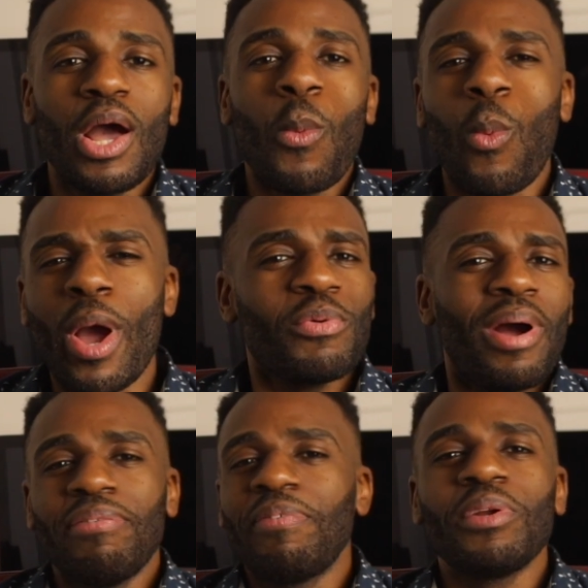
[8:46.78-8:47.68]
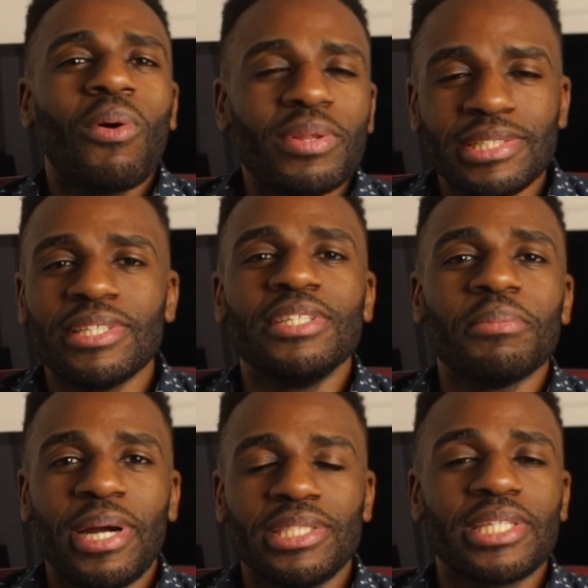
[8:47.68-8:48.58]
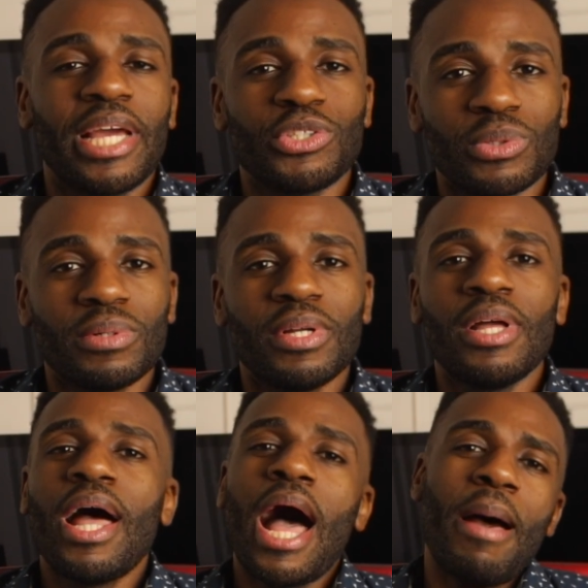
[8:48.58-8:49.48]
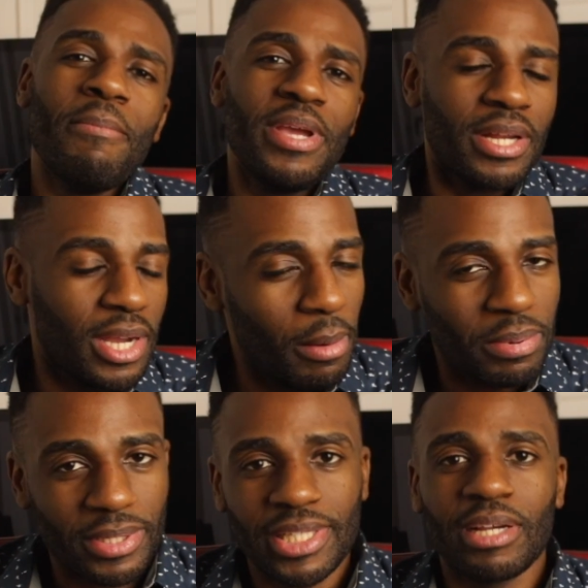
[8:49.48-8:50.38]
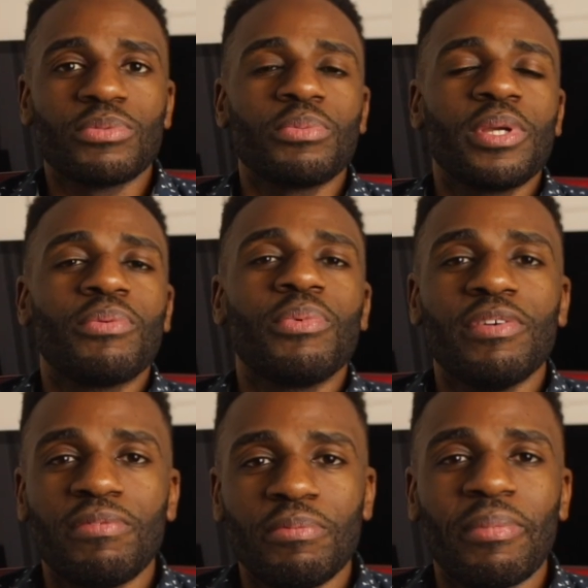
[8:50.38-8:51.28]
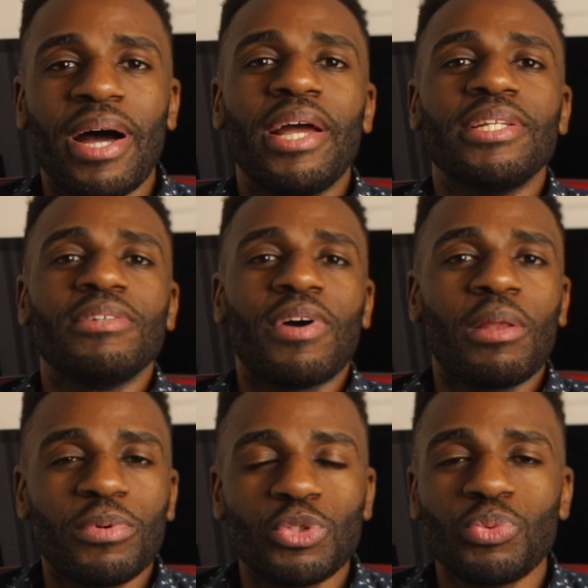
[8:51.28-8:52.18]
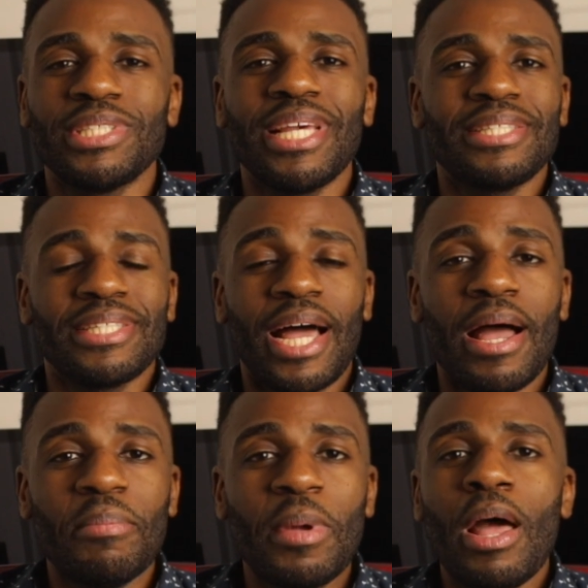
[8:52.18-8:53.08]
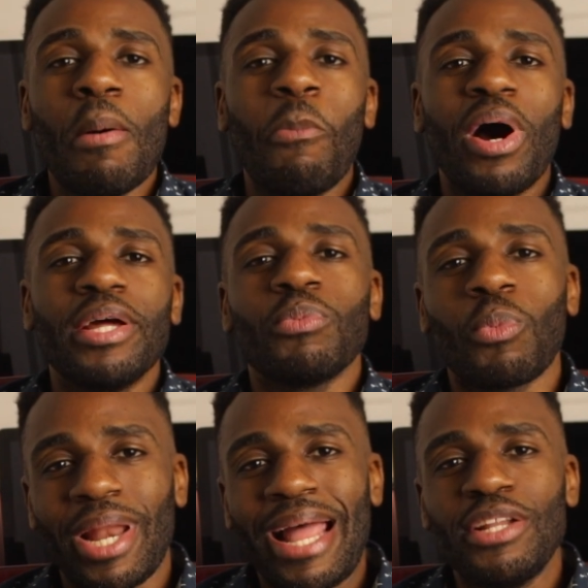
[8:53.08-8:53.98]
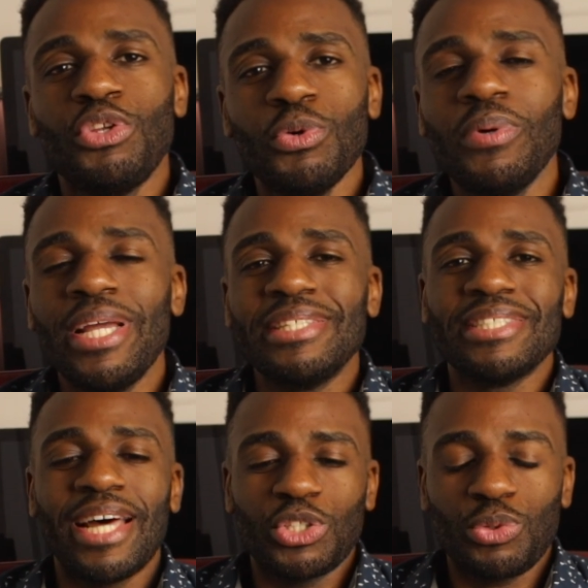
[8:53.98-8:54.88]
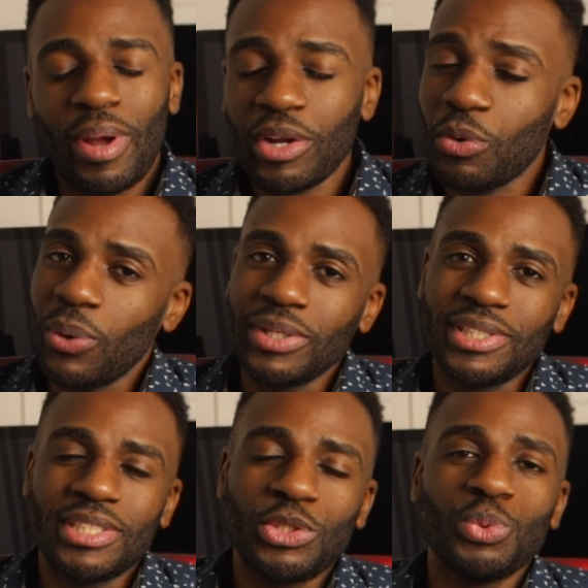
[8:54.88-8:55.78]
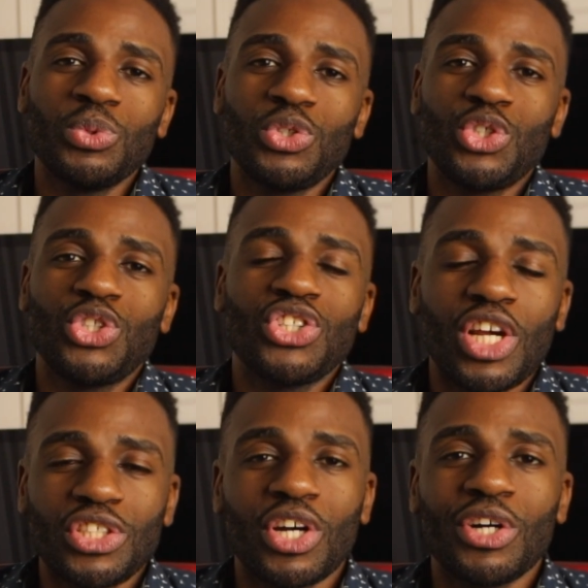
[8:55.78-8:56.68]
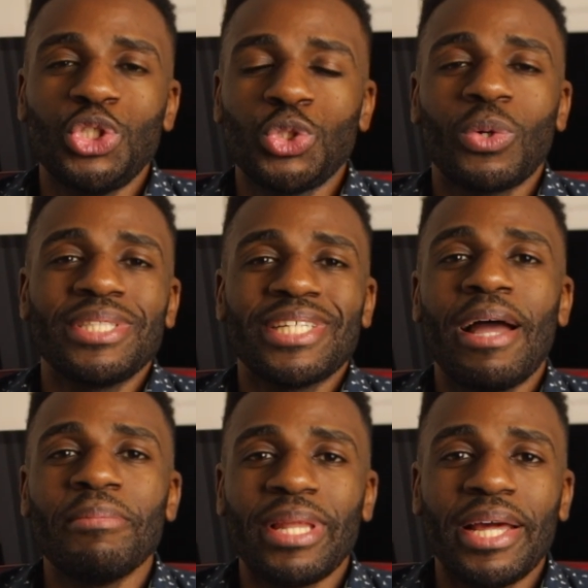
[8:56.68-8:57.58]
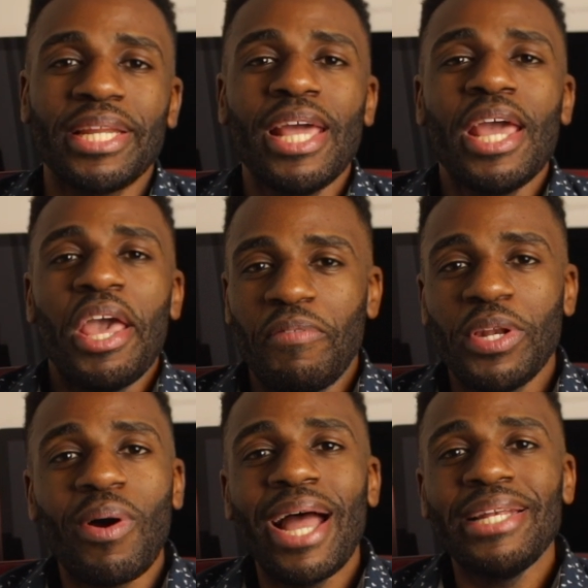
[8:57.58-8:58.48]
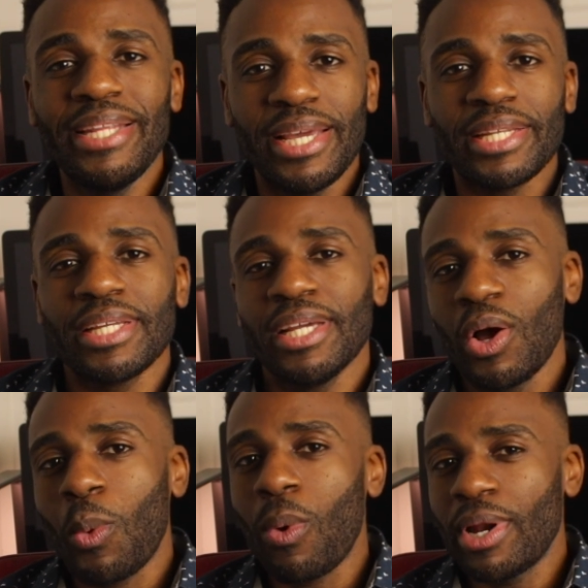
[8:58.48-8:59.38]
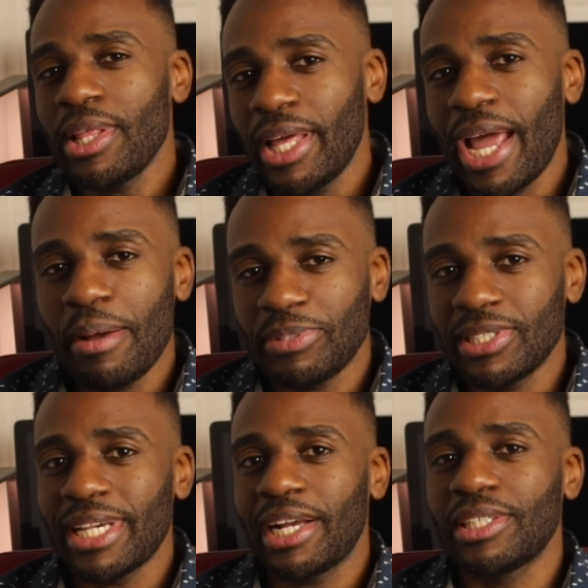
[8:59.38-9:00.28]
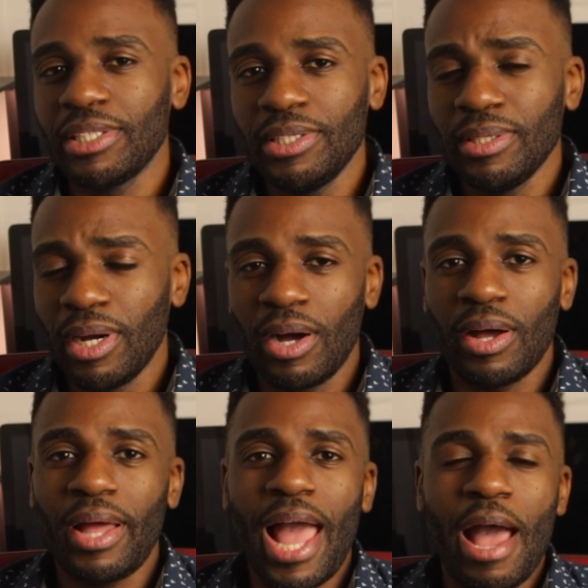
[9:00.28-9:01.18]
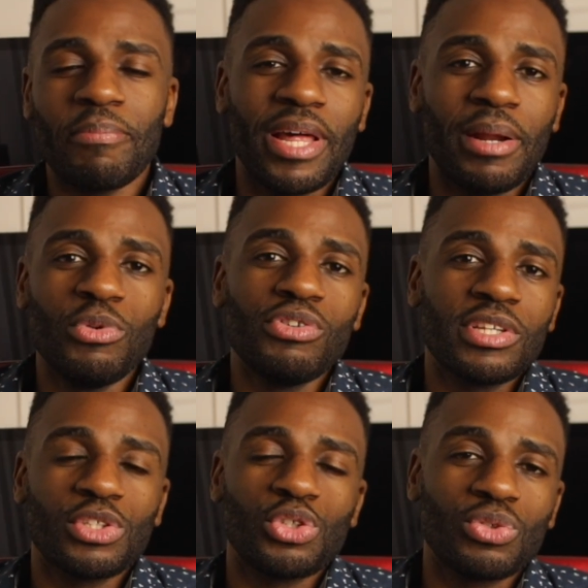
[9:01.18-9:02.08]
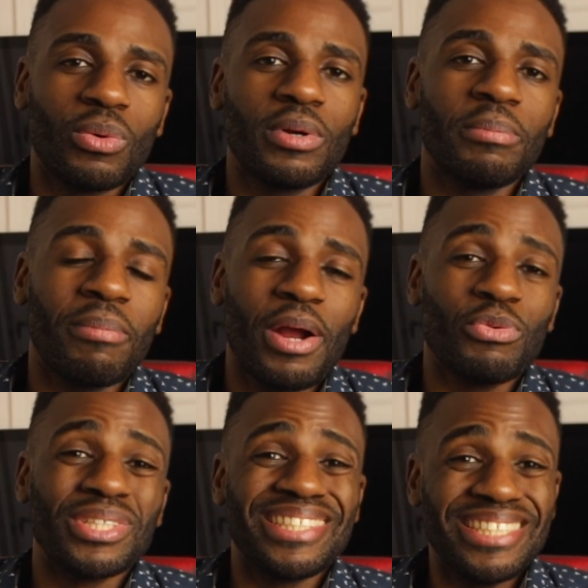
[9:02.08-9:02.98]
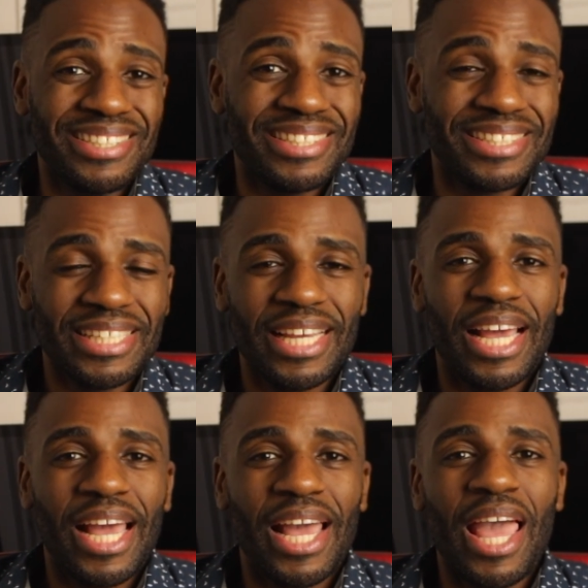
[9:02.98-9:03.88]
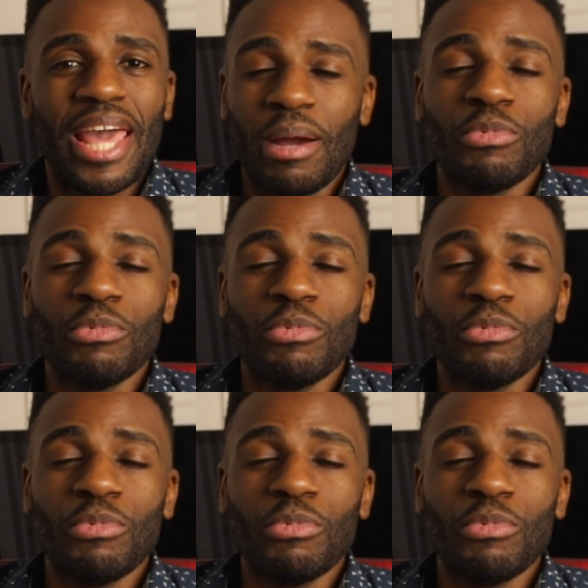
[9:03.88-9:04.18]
Where do I fit all this into my schedule? I meet a couple of times a week with my developers. We set time, but what I do is not try to crunch it to such a short timeline. Even though I did, one of the apps is actually an app that I'm using to store my receipts, and I'm